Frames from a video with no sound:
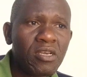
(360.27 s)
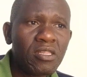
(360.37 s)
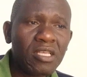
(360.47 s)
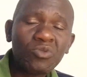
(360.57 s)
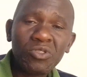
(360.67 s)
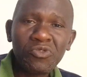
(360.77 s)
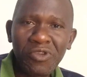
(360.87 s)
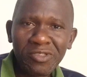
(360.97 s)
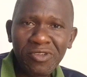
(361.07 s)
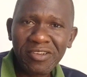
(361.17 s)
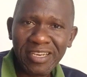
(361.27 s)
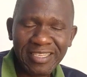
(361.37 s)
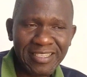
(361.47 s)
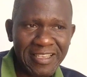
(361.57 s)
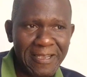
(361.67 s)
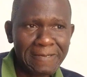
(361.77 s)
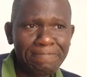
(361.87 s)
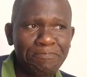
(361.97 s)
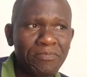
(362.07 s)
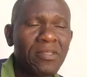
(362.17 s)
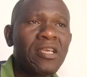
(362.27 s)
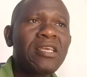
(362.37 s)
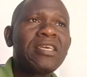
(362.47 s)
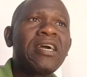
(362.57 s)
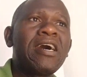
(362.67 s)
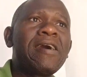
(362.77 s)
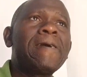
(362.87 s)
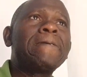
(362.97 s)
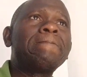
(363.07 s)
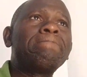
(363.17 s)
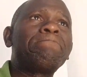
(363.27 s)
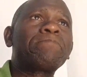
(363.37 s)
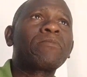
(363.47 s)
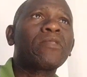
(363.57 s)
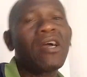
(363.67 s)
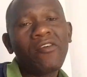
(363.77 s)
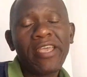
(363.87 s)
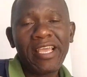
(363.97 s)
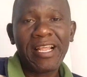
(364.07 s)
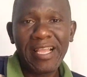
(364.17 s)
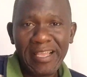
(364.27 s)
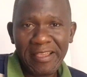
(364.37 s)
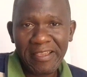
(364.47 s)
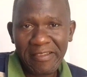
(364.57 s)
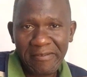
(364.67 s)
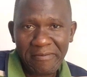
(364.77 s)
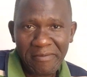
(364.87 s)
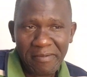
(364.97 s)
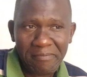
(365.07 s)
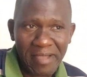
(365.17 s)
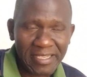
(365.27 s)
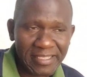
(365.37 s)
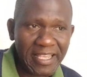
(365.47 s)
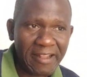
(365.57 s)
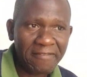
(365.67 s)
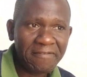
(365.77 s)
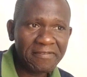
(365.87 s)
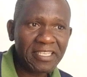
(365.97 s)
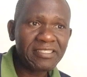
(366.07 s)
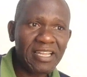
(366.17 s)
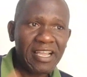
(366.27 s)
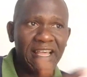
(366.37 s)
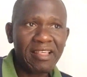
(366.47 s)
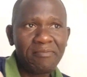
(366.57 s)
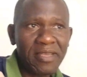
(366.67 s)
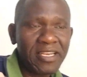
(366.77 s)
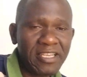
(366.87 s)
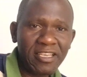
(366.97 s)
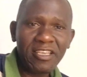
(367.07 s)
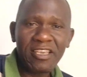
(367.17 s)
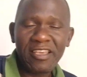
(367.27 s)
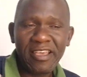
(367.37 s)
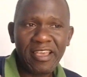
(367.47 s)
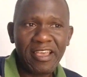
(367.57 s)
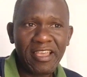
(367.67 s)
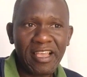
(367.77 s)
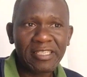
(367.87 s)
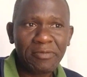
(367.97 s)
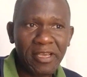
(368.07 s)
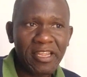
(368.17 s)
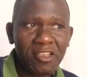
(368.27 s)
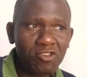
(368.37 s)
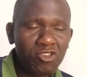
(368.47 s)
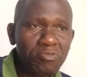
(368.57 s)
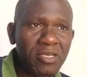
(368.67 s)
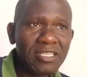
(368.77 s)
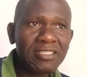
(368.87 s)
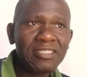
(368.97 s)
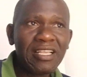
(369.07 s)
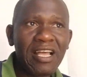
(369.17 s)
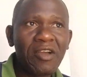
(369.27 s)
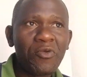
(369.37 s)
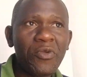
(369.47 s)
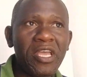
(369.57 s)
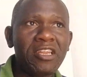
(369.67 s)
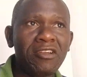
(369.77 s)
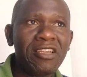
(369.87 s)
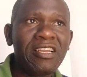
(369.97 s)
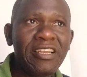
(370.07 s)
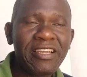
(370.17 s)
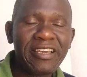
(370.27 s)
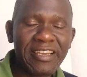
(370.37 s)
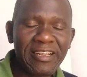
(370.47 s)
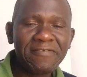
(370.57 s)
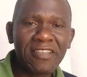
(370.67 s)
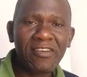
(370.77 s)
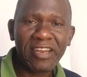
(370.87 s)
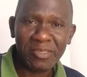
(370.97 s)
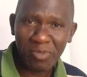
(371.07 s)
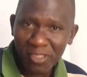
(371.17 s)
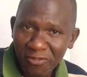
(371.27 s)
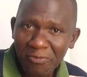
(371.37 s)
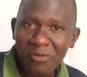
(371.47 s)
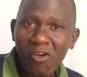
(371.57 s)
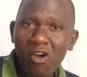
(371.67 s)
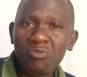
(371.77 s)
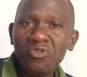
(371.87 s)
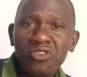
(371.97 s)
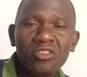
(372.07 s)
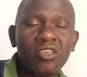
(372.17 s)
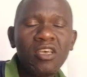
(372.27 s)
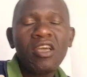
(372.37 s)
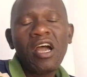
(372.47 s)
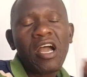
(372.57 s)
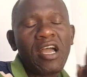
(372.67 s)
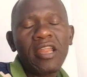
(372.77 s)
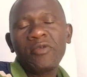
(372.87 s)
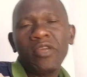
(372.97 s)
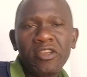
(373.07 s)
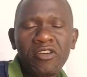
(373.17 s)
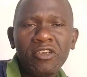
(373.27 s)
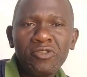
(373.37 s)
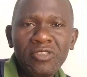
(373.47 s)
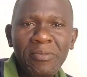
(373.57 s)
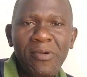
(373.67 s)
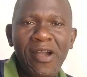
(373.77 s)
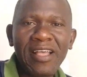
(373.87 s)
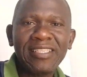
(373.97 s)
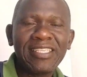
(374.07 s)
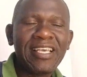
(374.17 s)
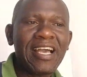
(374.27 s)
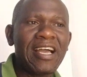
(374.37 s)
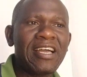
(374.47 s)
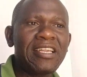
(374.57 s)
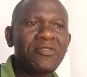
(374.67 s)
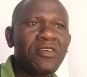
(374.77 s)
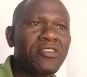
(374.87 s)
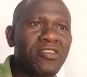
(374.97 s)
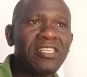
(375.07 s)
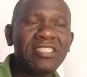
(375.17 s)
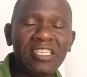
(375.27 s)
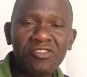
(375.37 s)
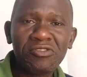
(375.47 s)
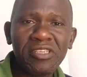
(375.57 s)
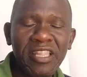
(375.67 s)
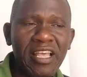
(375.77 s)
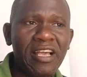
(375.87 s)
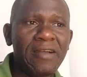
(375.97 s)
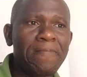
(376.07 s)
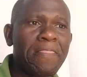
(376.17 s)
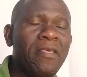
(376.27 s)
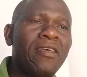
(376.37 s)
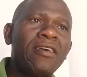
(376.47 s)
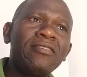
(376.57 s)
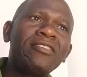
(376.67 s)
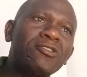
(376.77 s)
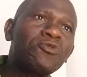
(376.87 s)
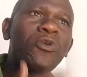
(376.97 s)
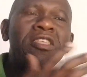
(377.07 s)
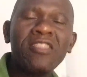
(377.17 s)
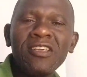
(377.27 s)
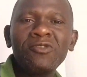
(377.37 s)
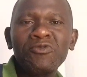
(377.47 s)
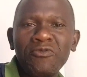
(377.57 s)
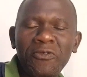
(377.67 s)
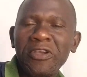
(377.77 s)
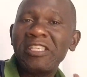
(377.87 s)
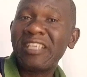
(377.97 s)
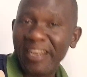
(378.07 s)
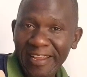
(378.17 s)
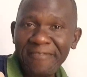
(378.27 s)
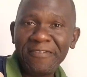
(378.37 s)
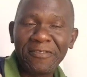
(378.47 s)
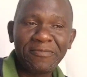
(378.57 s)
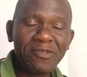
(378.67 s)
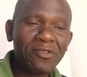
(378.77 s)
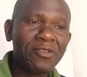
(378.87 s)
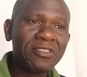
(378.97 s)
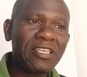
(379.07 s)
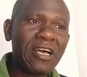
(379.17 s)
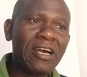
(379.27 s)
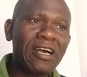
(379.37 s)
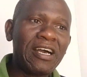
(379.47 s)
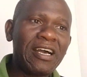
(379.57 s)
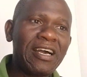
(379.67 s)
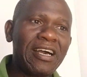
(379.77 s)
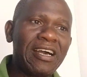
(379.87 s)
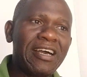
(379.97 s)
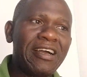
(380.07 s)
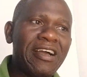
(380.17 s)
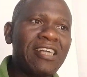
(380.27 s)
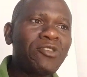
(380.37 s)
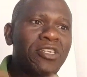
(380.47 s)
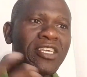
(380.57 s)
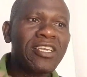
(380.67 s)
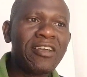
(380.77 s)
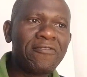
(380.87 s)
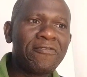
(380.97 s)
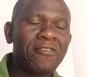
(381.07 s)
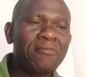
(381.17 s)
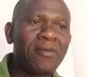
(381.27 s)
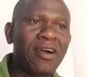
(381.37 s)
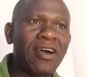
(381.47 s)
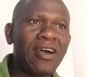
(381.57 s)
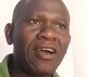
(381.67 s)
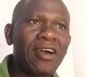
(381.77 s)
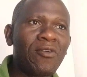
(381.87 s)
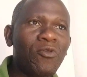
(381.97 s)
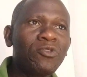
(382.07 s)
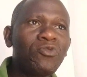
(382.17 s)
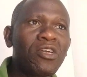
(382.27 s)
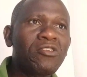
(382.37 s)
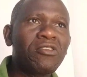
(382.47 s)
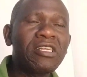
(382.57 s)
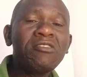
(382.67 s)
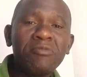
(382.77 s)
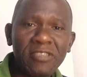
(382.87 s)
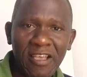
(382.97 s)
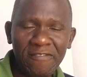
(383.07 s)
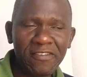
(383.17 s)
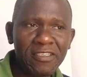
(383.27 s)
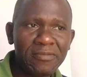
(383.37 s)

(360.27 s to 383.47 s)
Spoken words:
That's what we want to address here. Um, okay, myself, just like other many aspiring YouTubers, we had already left our respective homes, and we had gone to Nyabohanse, and we had already settled there, just waiting for his arrival, because actually from what we had already observed,